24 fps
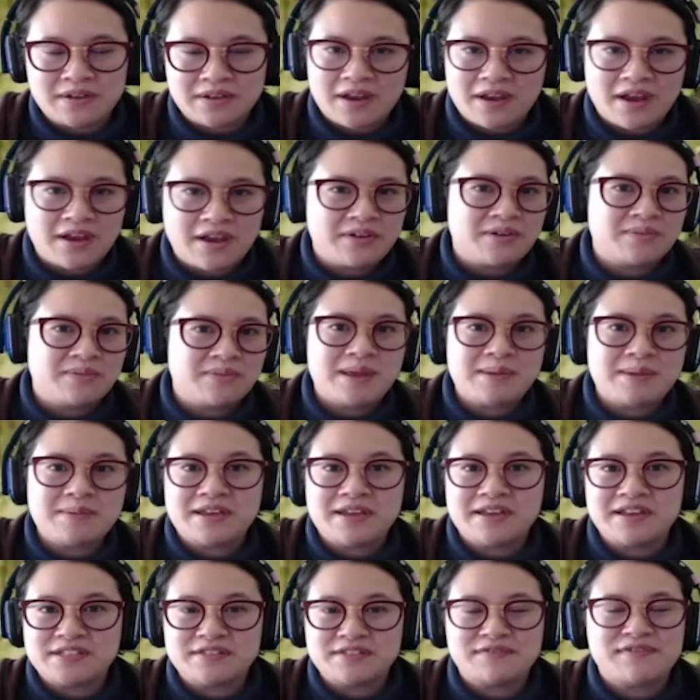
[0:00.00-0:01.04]
I don't know,
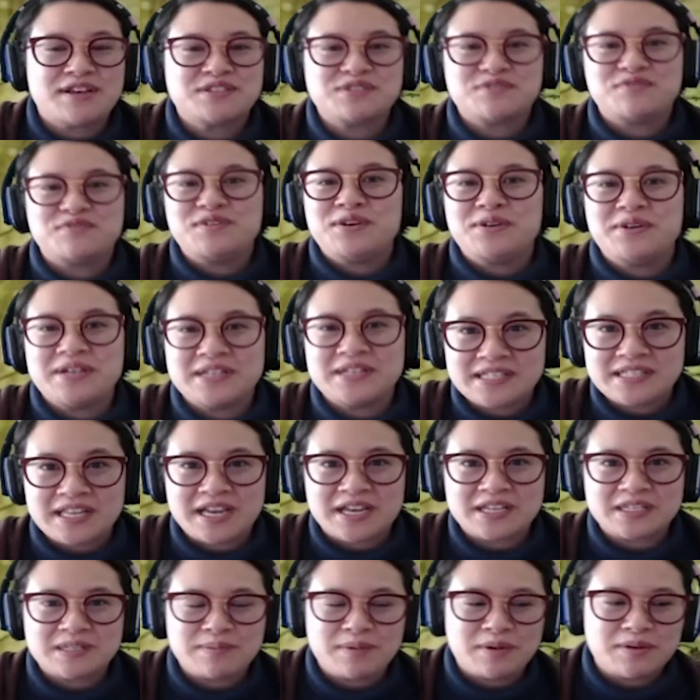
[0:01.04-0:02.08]
maybe it's a Fast and Furious
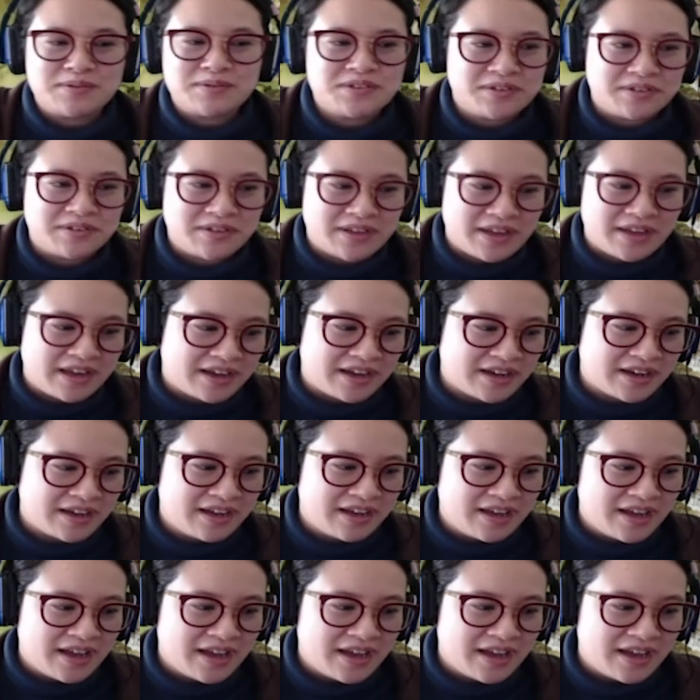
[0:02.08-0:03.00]
thing as opposed to like,